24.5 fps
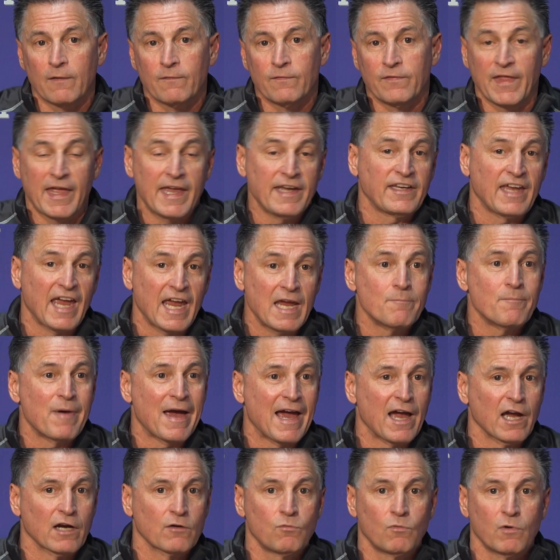They came
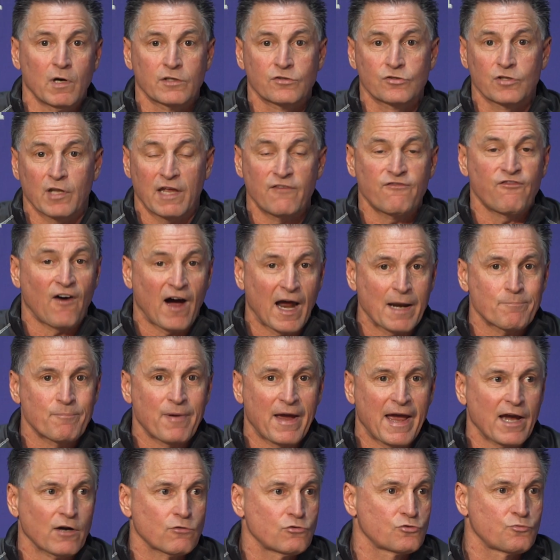back, which they fought
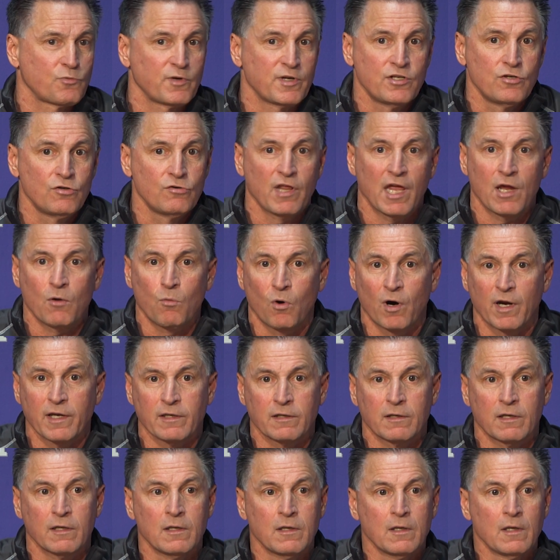back, which we knew they
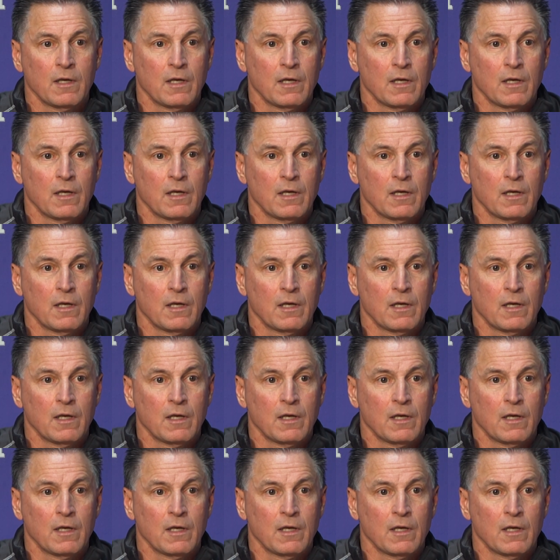would,